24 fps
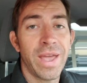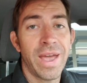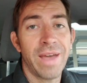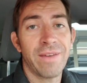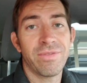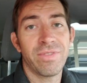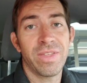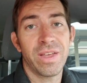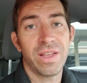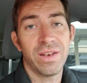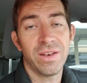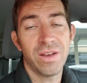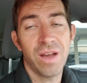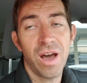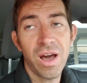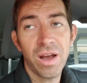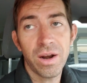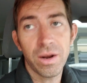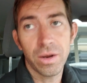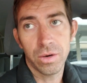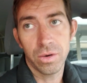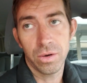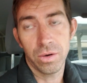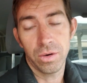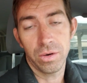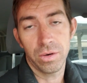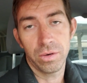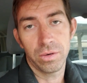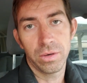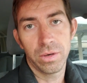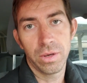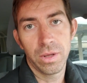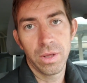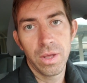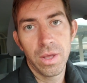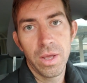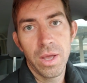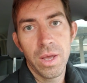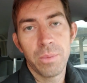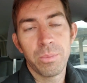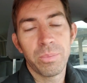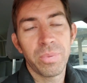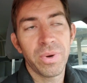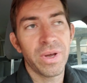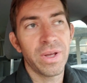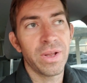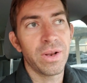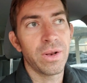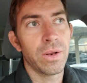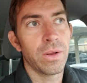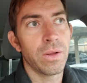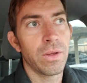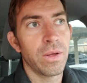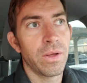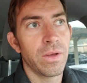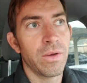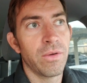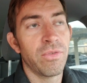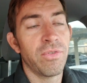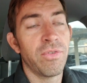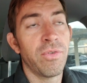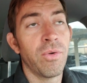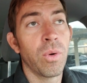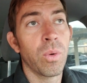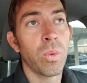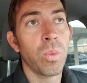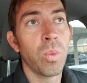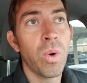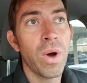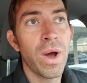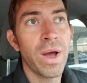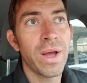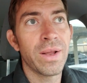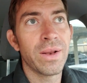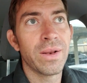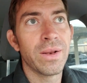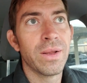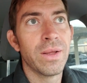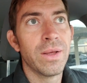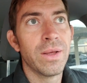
have they not occurred, but for what